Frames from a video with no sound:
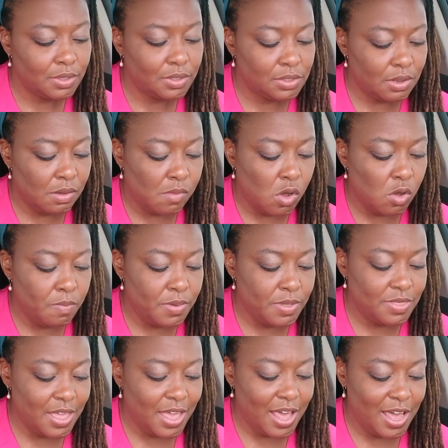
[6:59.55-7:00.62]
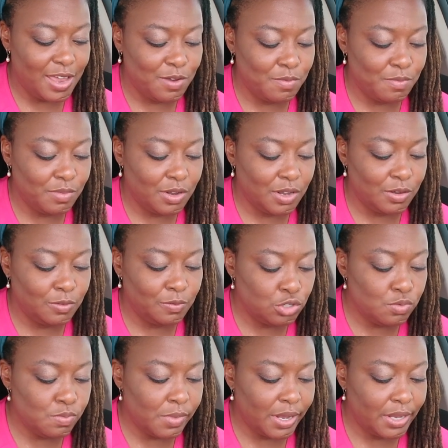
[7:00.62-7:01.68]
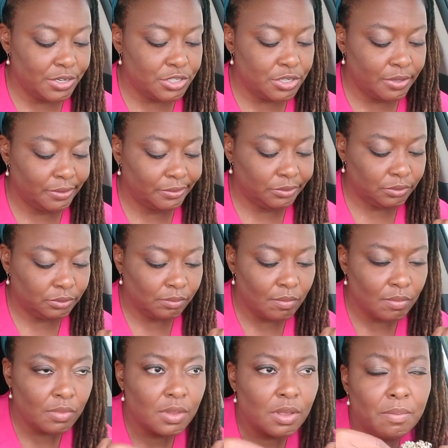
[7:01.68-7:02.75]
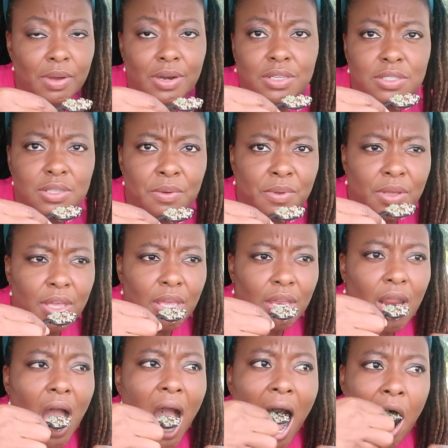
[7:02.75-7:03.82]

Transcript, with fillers: So I'm hoping that I don't bloat too much. But it's so good.